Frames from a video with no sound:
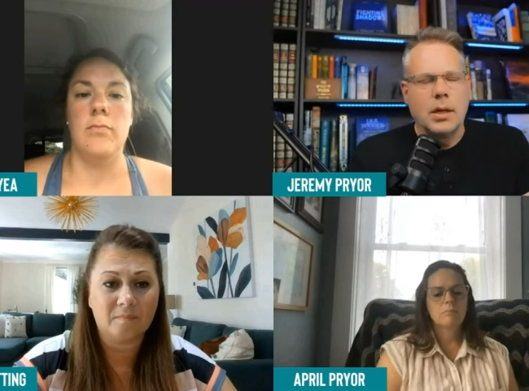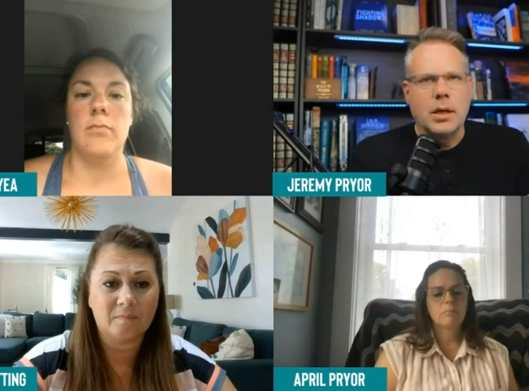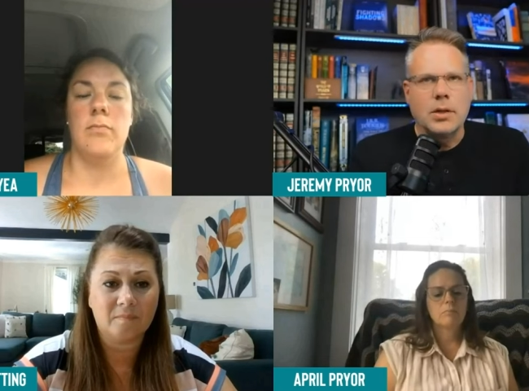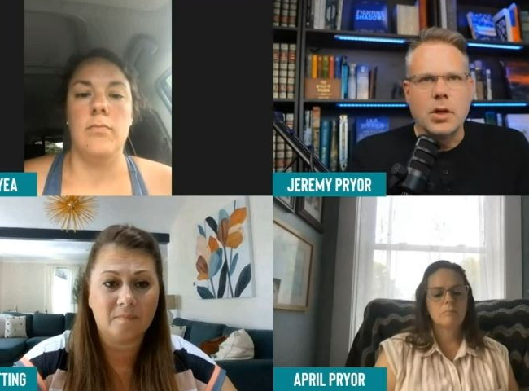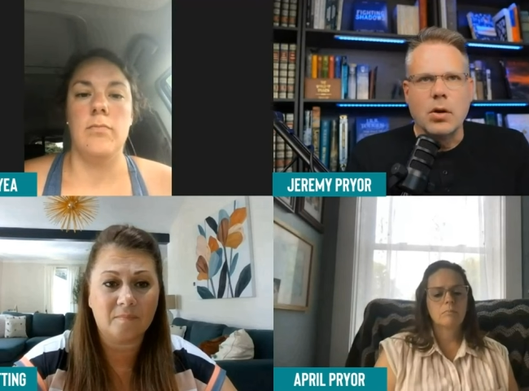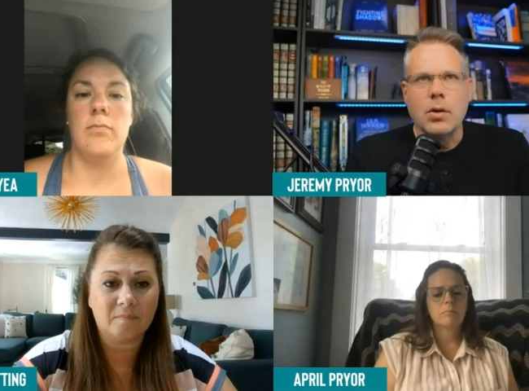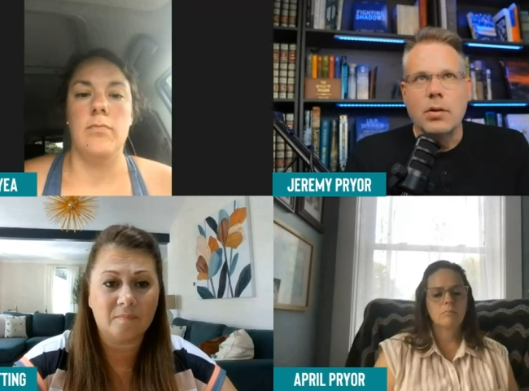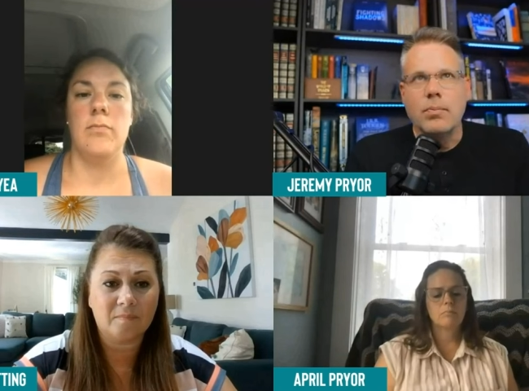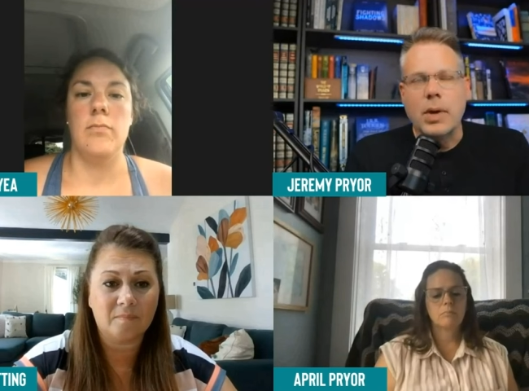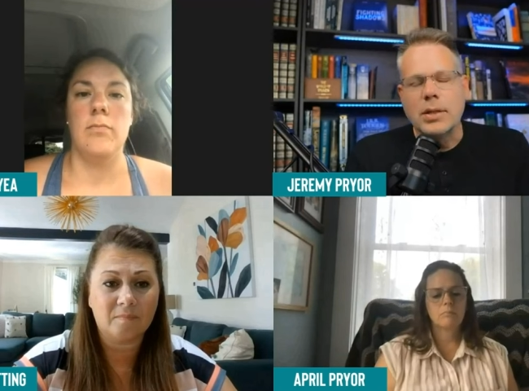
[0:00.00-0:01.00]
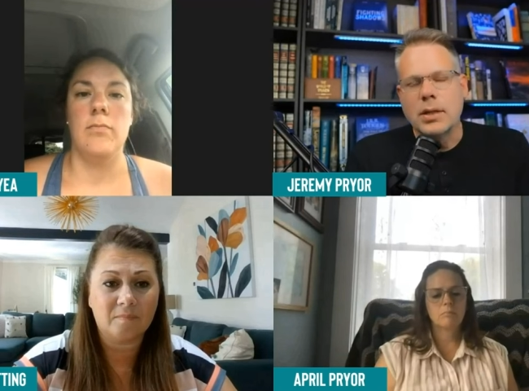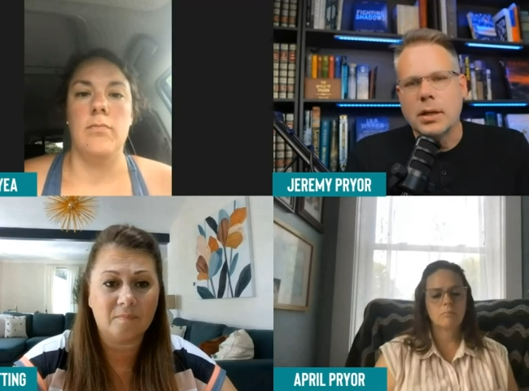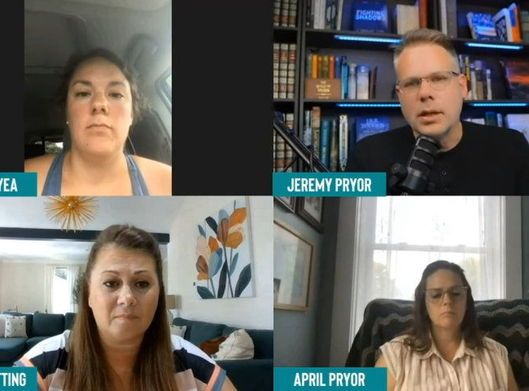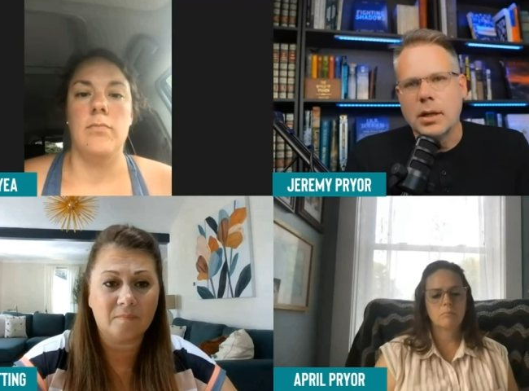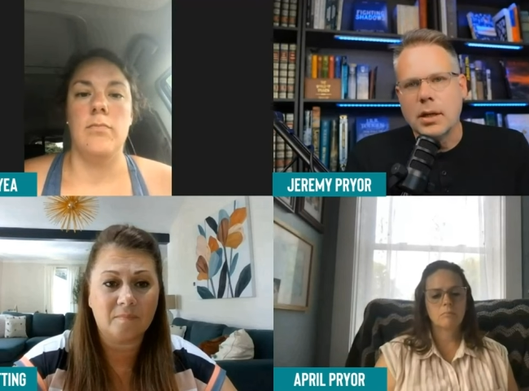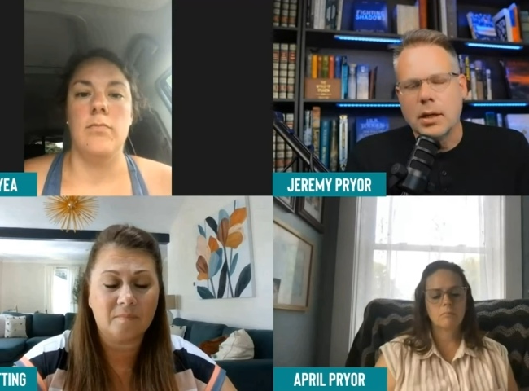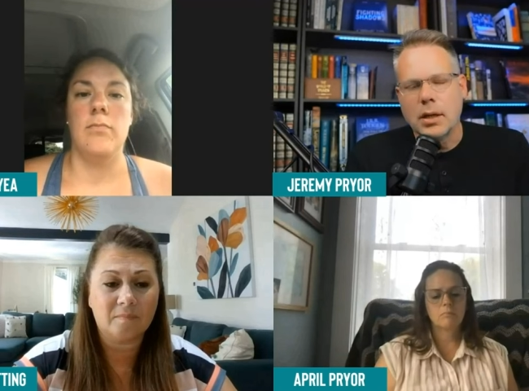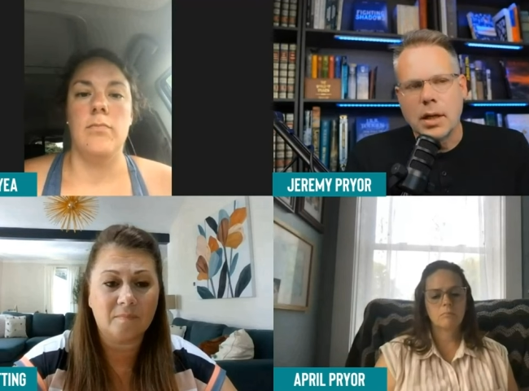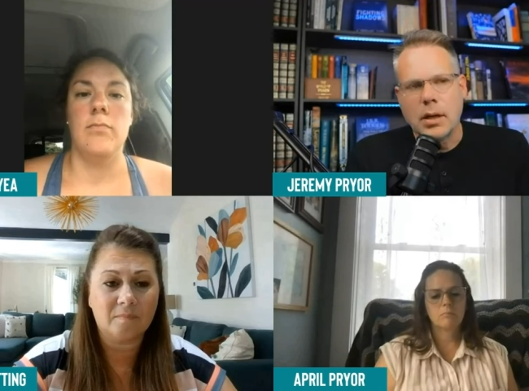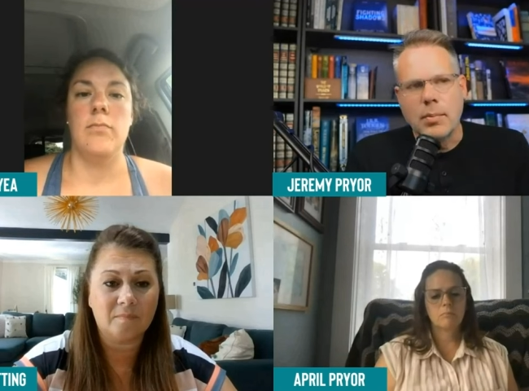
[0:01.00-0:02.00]
Speaker 1: so basically the
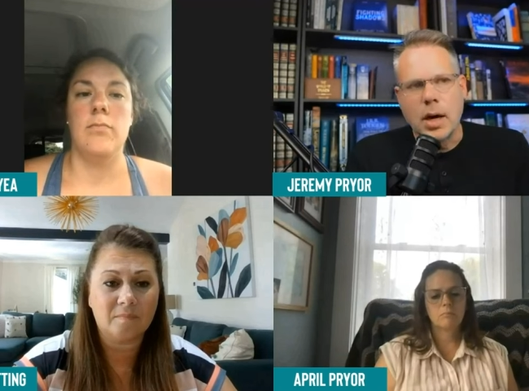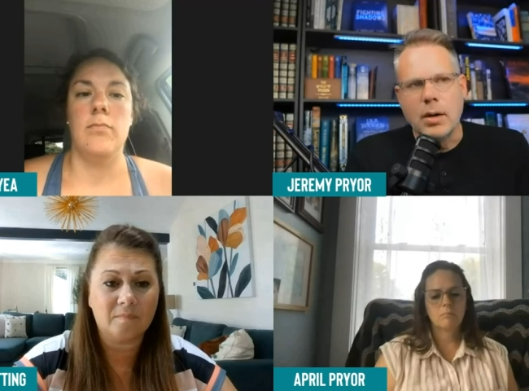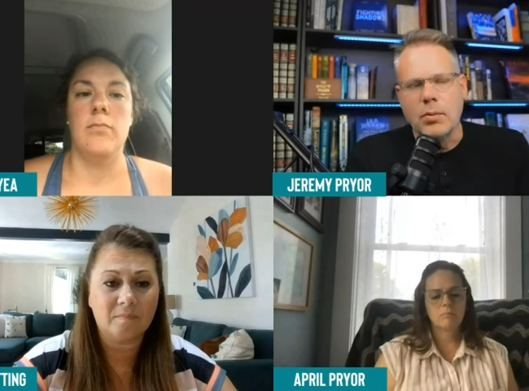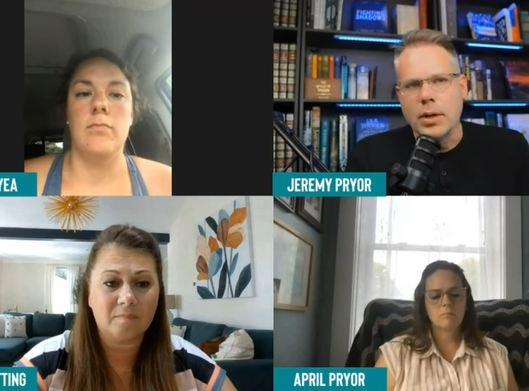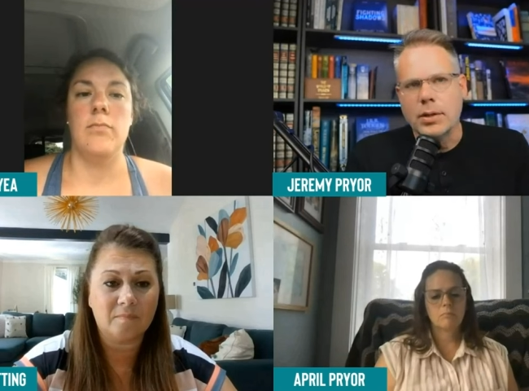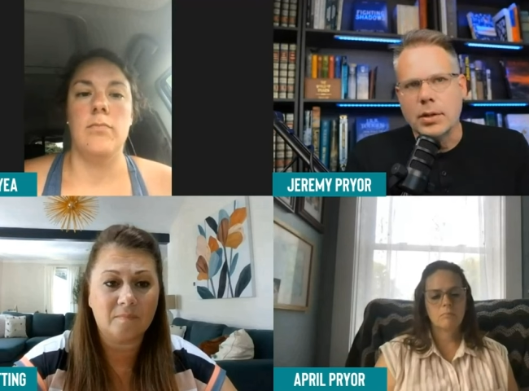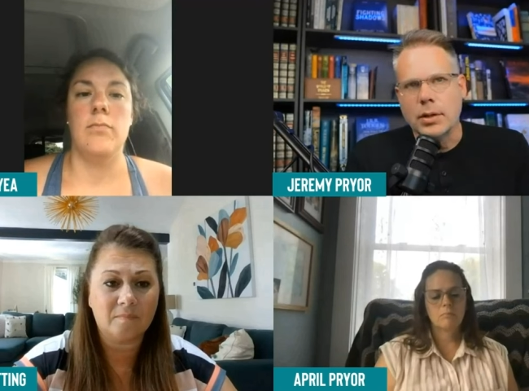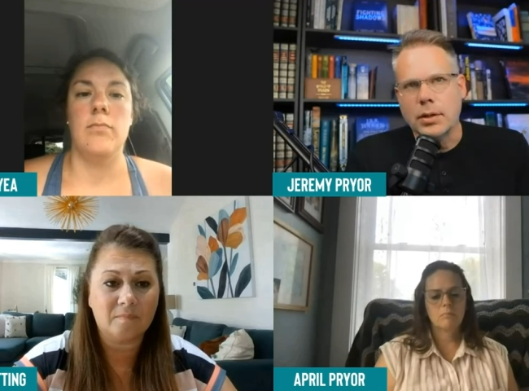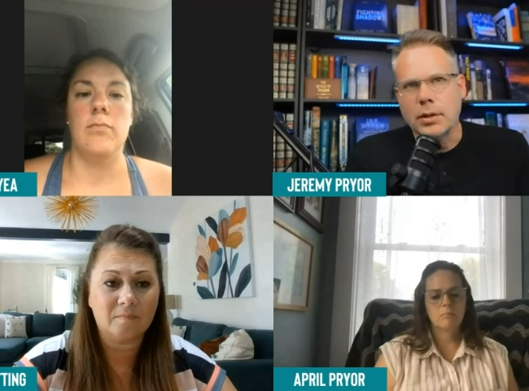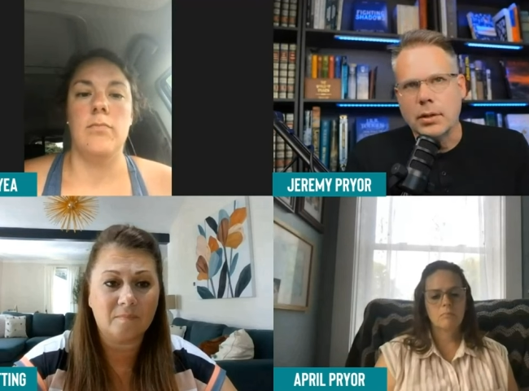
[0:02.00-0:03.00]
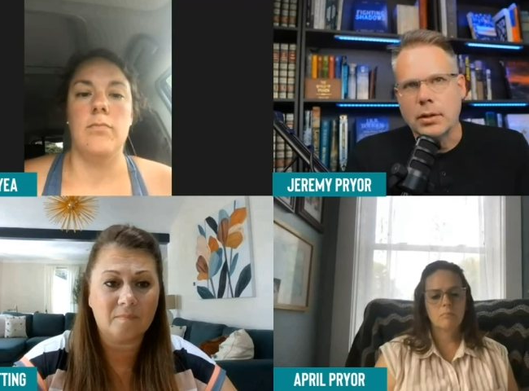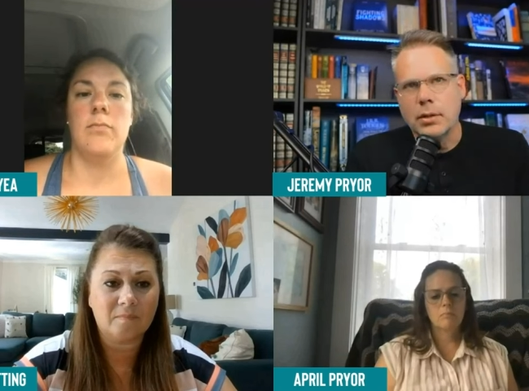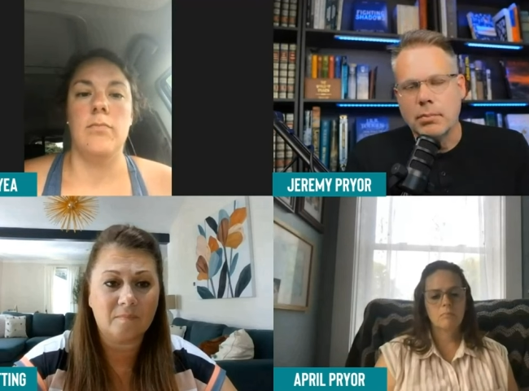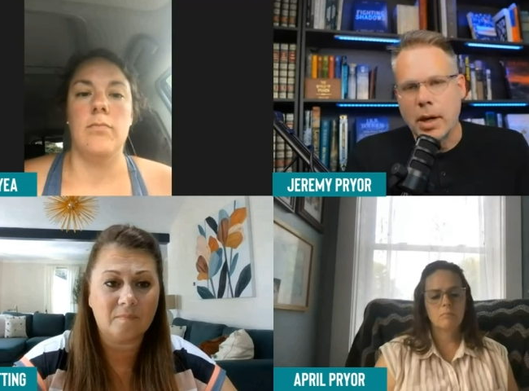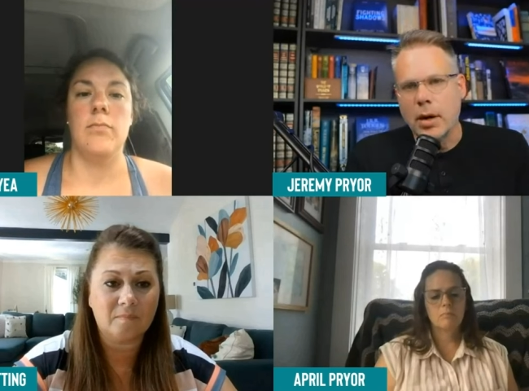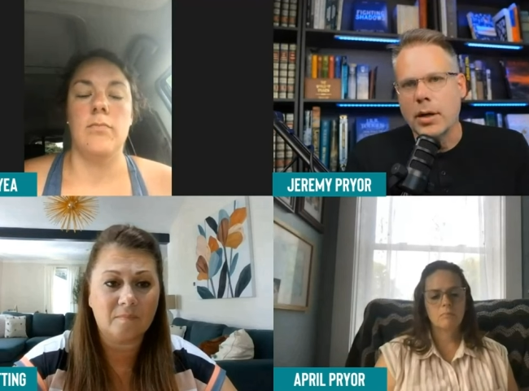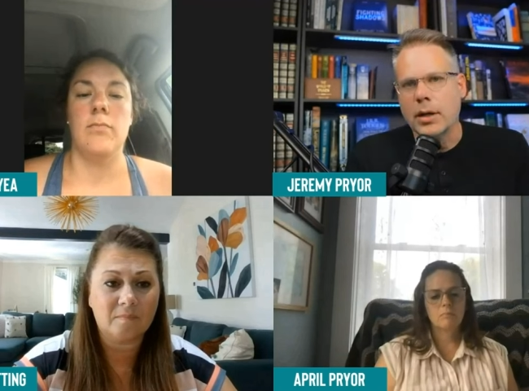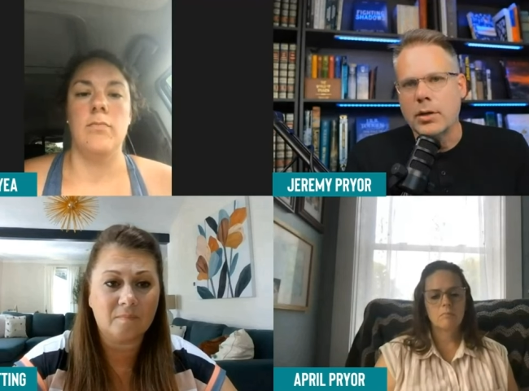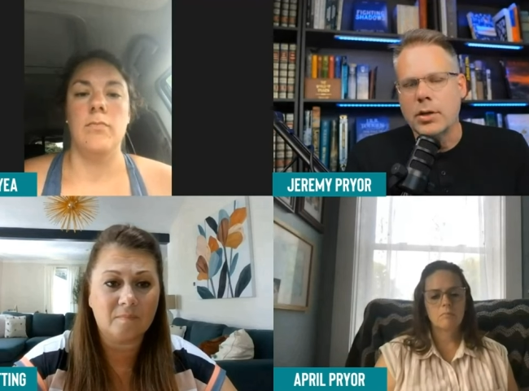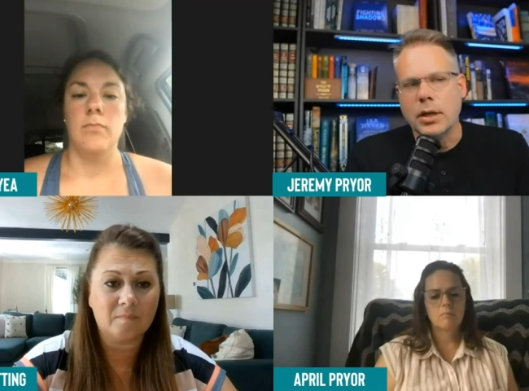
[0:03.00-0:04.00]
kind of modern western
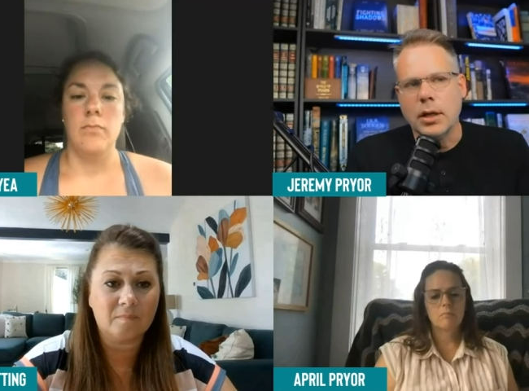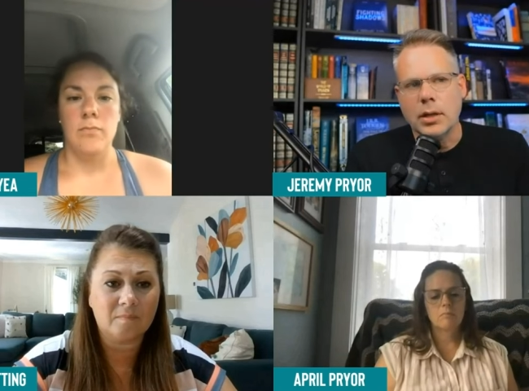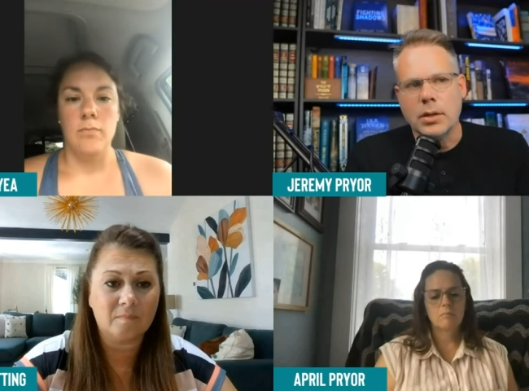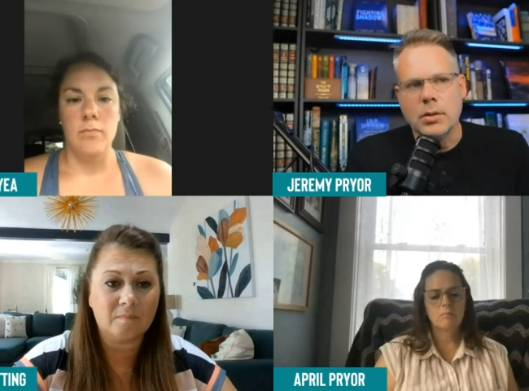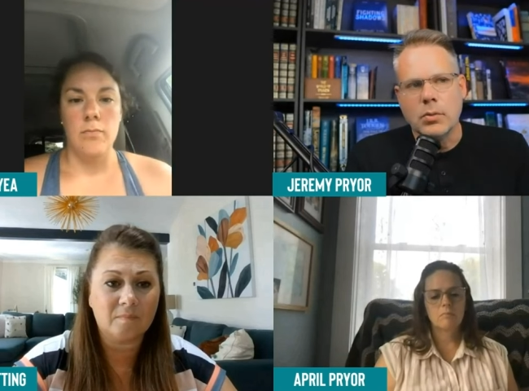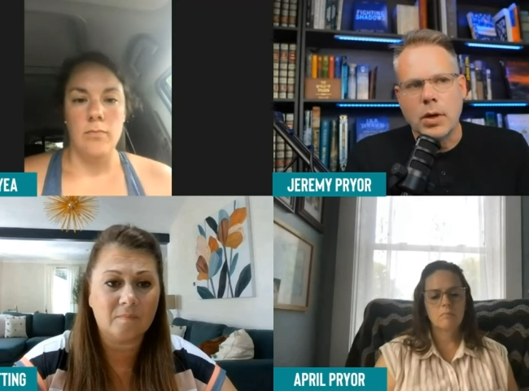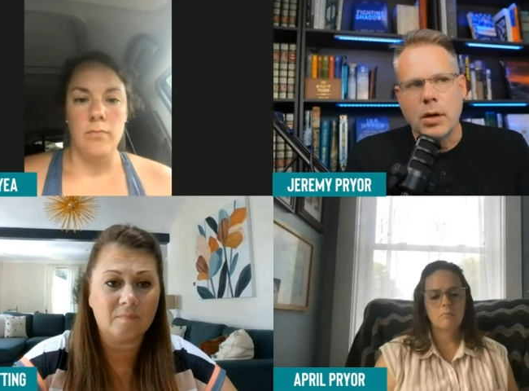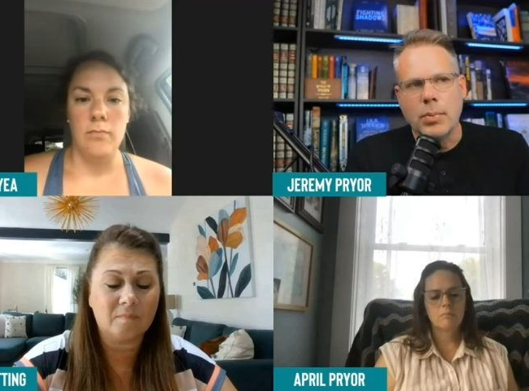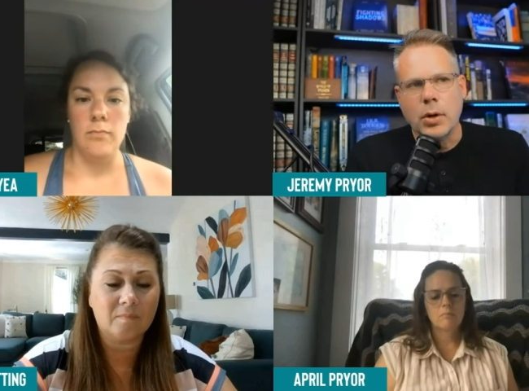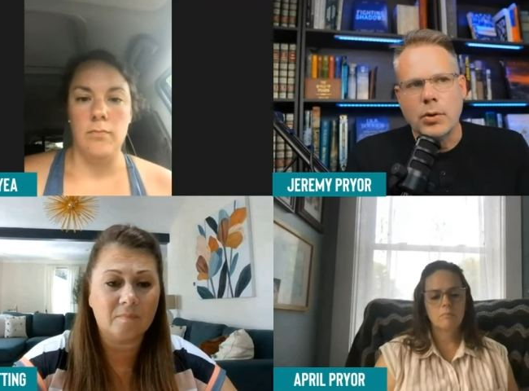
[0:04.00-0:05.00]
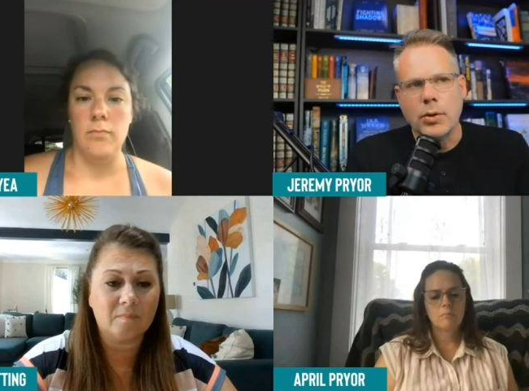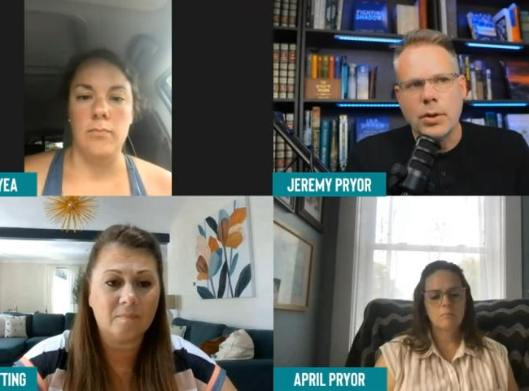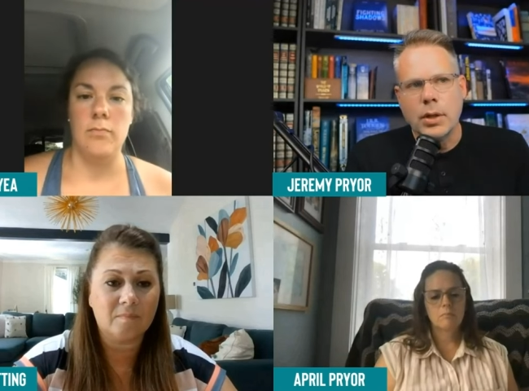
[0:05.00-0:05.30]
marriage is we are both